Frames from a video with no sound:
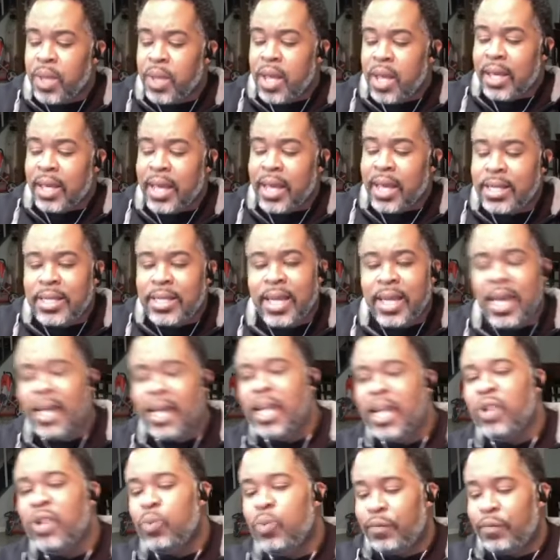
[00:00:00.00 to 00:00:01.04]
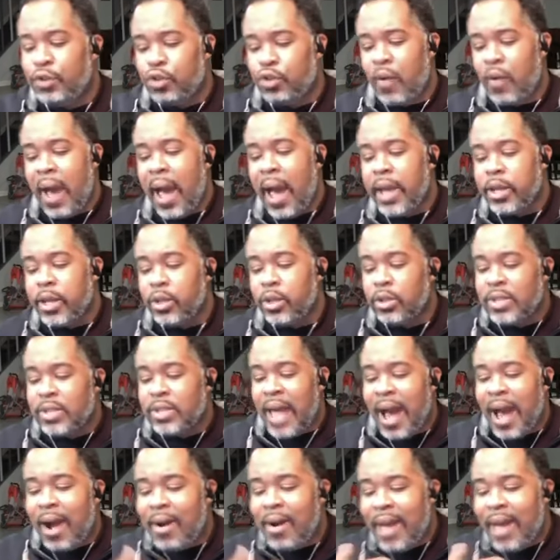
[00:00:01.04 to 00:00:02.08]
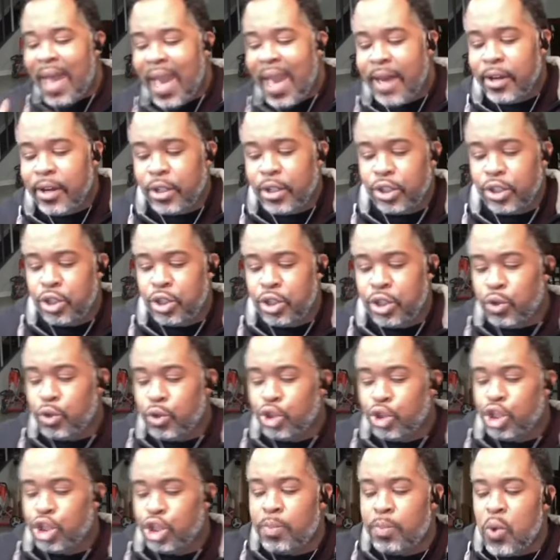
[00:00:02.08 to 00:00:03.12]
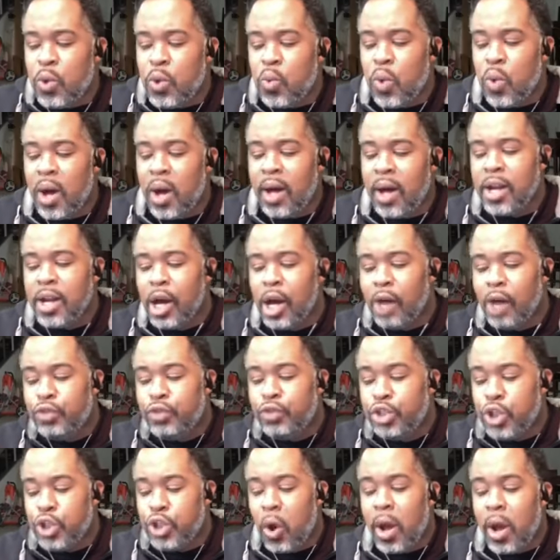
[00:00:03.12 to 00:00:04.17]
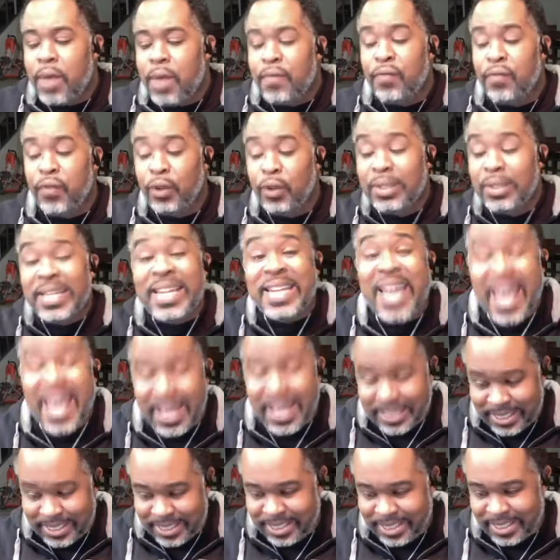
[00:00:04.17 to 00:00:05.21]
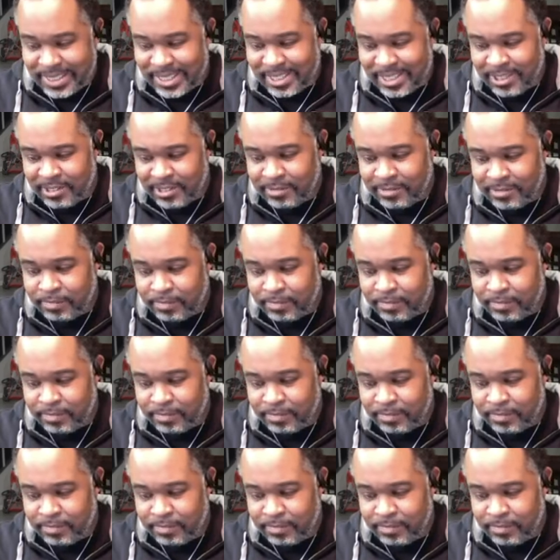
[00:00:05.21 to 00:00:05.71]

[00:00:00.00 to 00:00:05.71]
In dealing with trials, our attitude should be one of joyfulness,